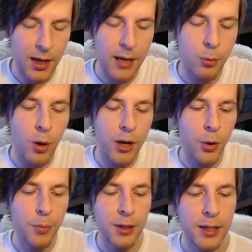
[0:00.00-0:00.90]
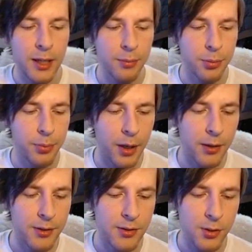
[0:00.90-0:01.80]
I want to open their heap, but
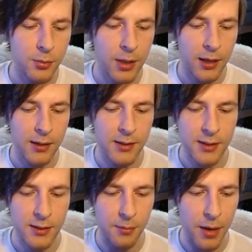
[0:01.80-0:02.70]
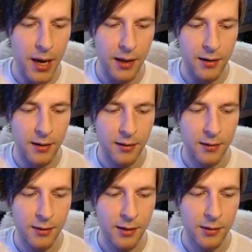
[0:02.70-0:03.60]
I'll assume that it's just a bad,
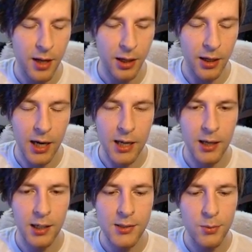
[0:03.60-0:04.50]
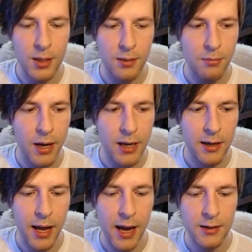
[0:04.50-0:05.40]
not a good idea, because we might
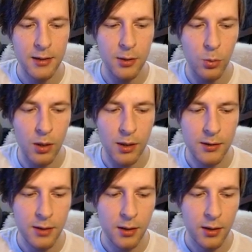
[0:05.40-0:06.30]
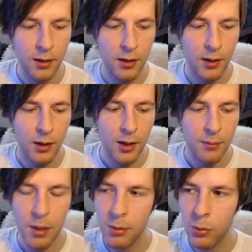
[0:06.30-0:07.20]
actually want
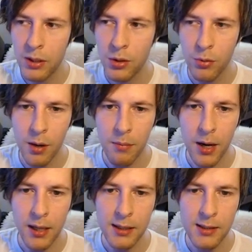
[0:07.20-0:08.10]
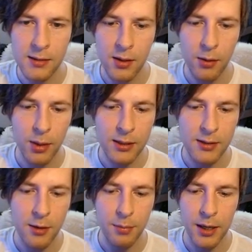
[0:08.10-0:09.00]
Maybe we do want money just so that we can
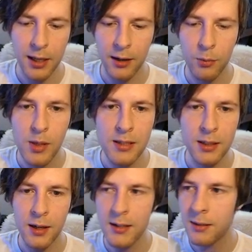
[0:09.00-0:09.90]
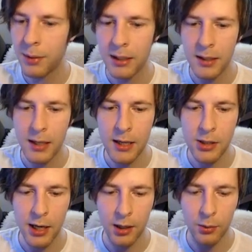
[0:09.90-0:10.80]
start breaking. What's it cost to break DNA
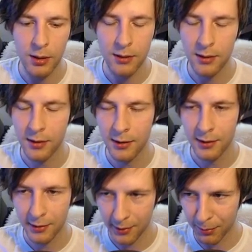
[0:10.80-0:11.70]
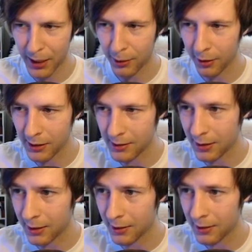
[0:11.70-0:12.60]
Tracker with Black
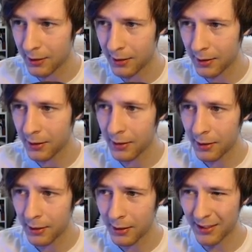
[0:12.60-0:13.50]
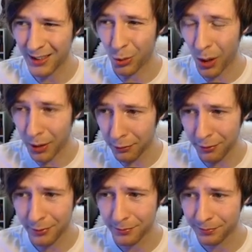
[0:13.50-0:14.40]
Orchestra? It's like 12?